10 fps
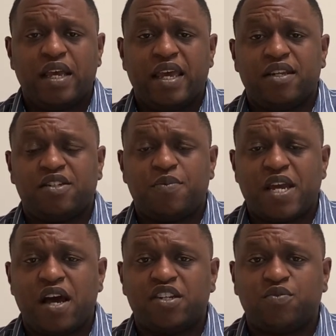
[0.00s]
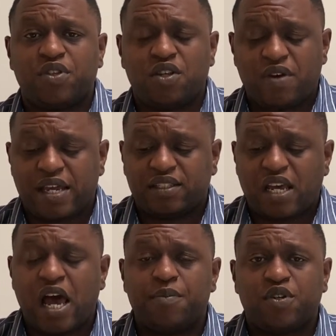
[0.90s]
And to be honest with you, as
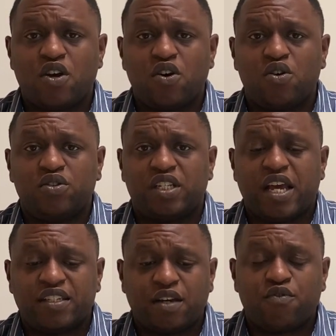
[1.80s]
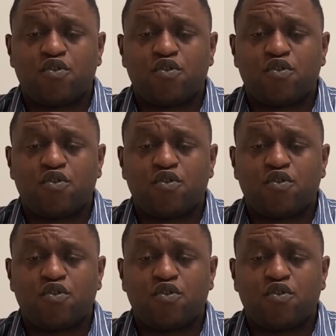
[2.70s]
time goes and as I've